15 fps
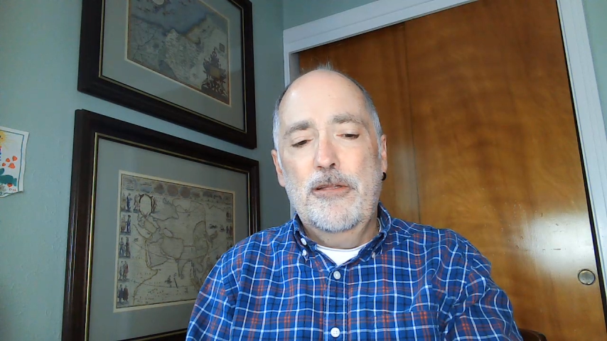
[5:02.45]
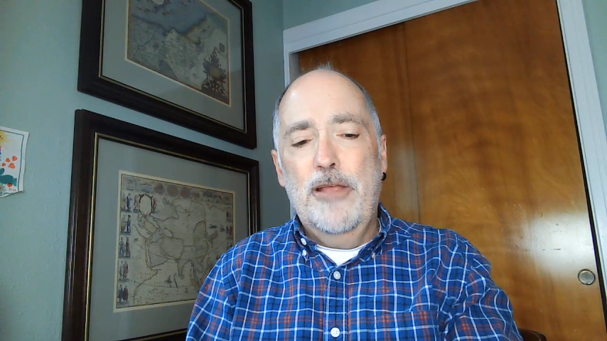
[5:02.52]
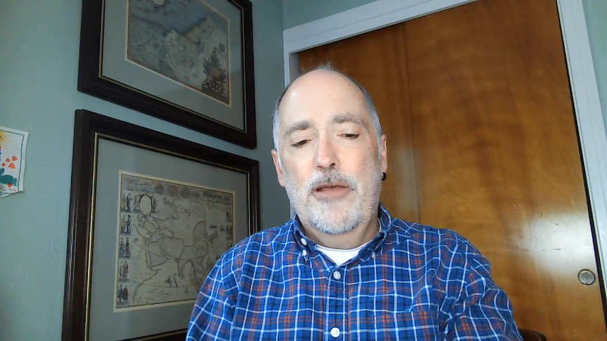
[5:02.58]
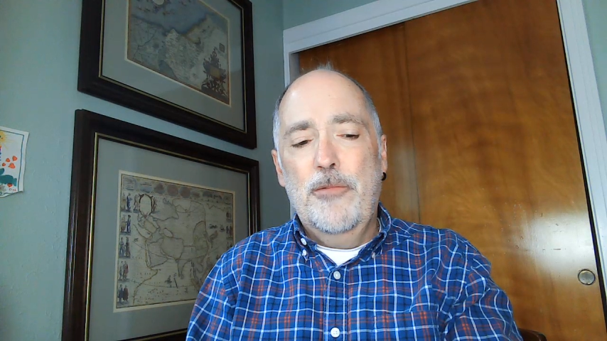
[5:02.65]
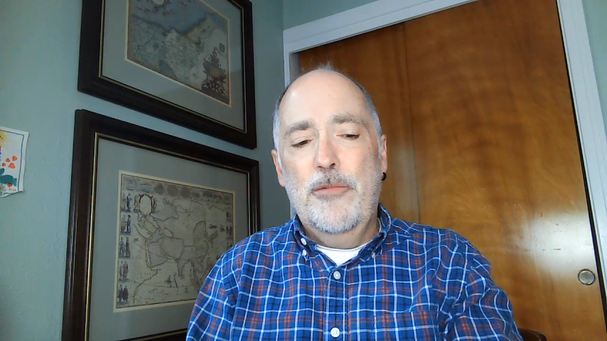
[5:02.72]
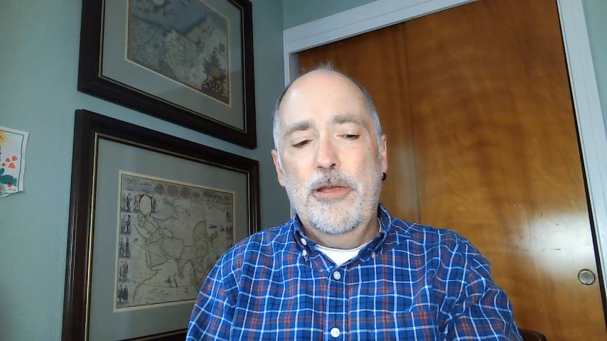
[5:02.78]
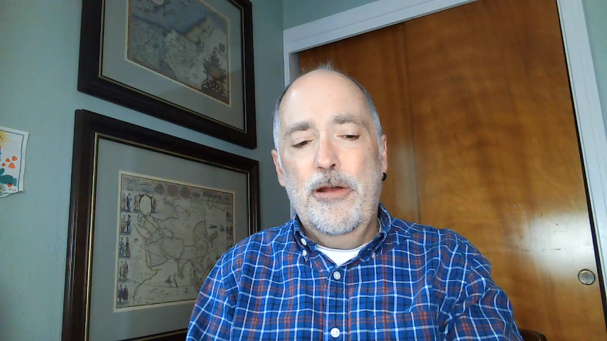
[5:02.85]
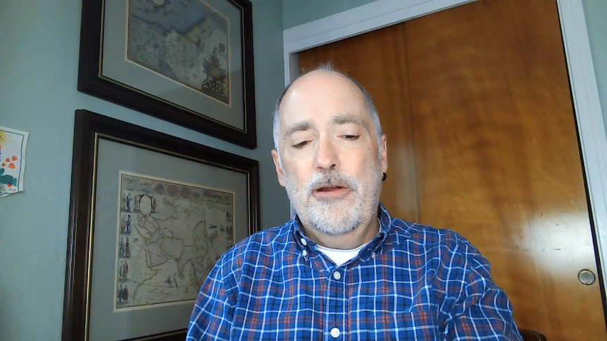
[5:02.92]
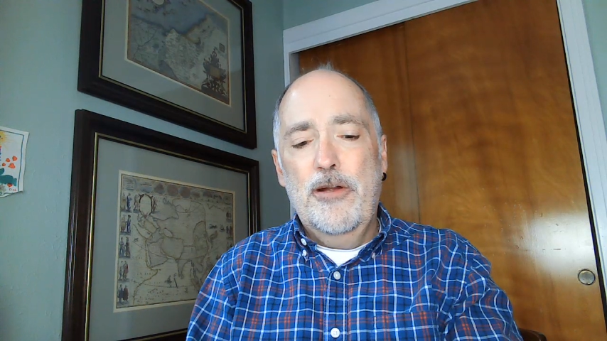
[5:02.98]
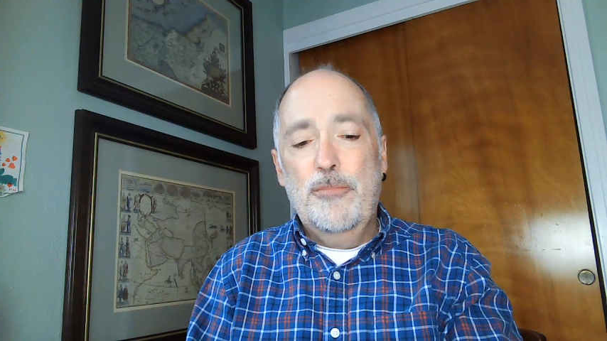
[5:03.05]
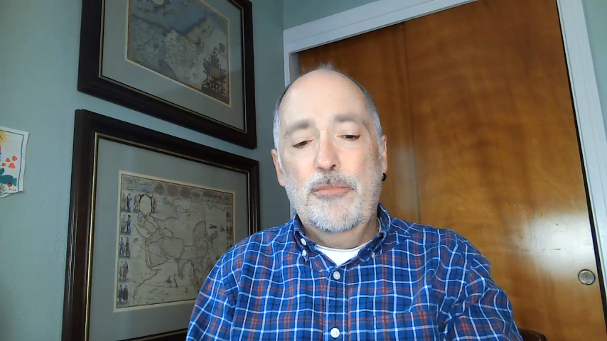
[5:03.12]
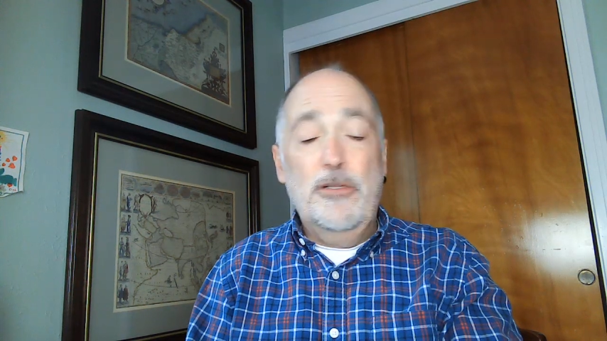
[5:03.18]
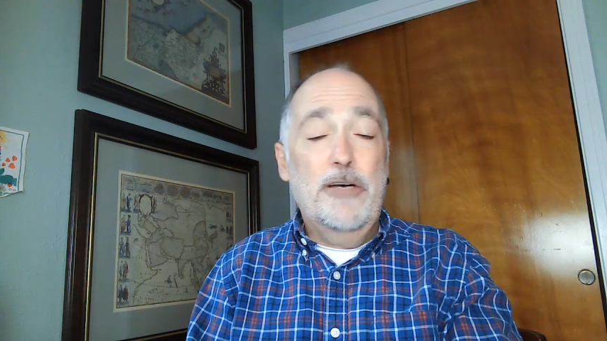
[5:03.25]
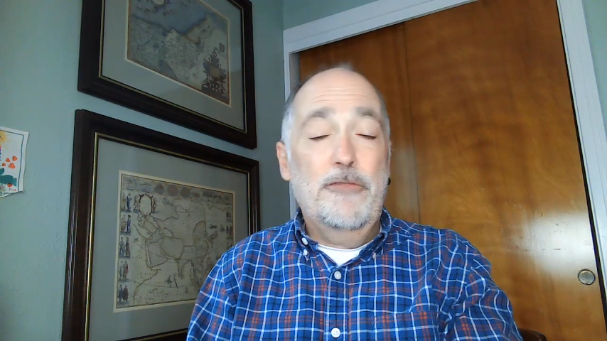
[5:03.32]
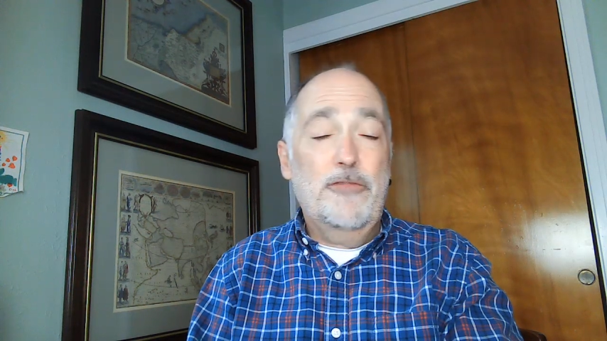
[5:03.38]
and that we are a
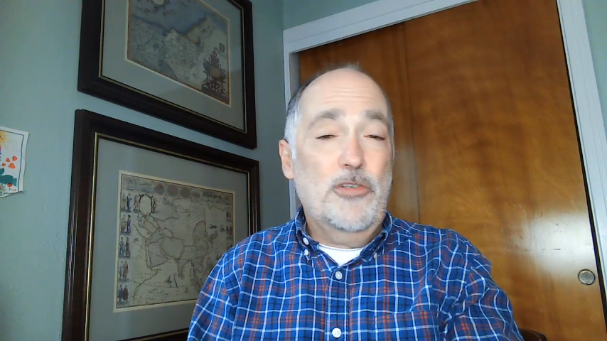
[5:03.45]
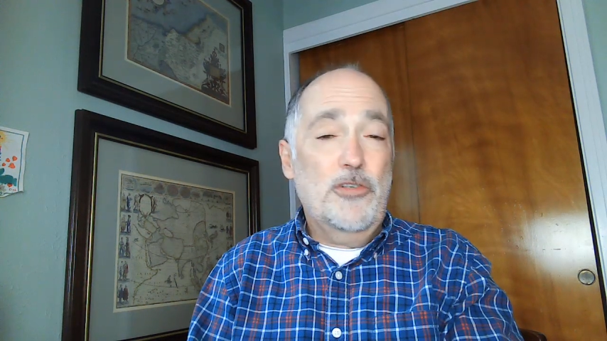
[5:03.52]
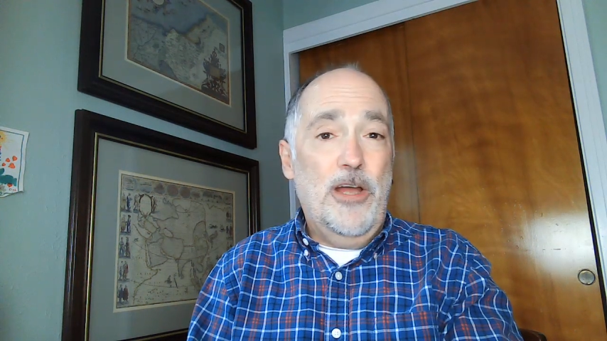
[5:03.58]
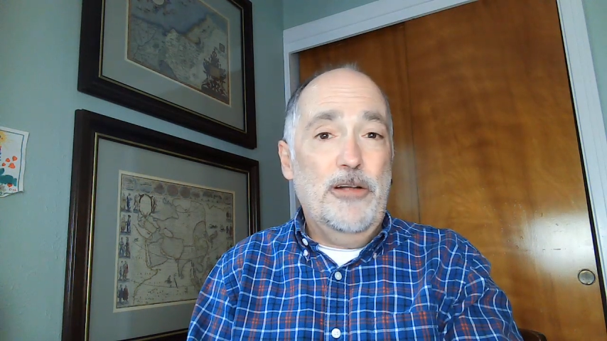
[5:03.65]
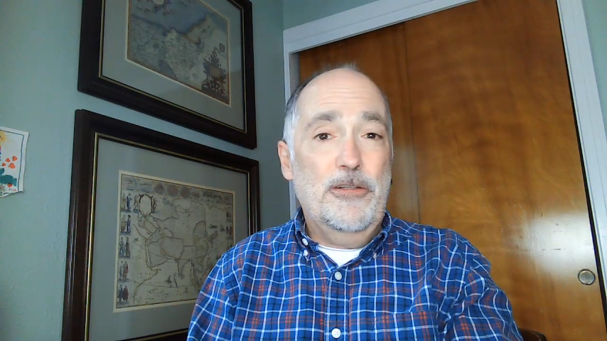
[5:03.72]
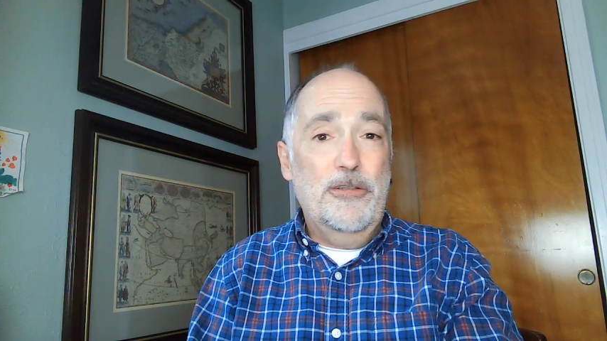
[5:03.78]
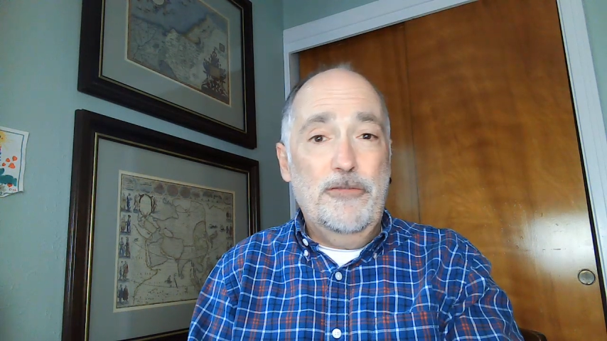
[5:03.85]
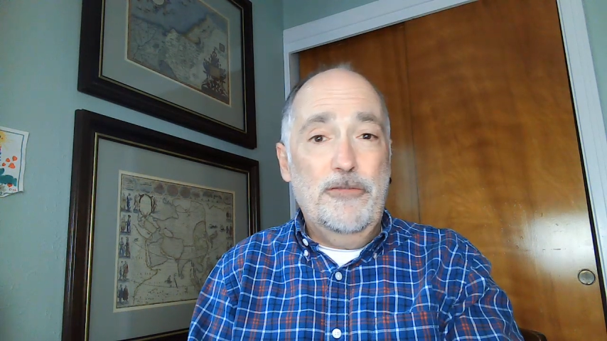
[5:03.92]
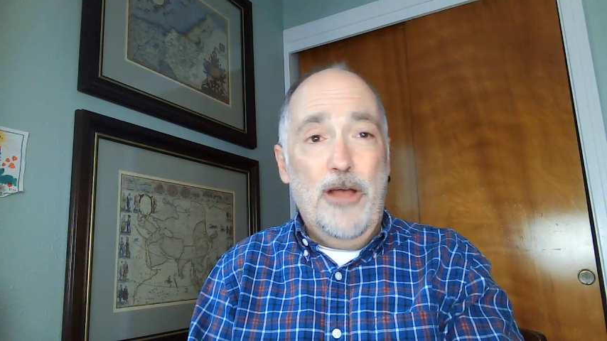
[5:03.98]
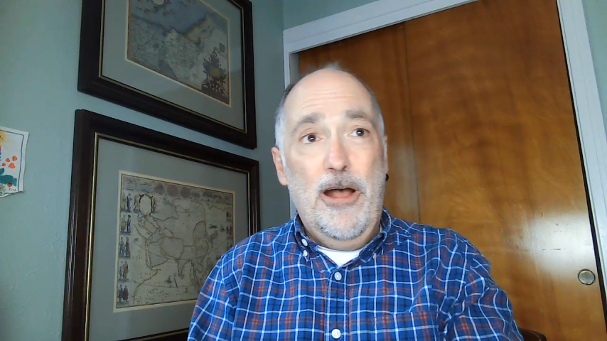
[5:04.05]
beloved child of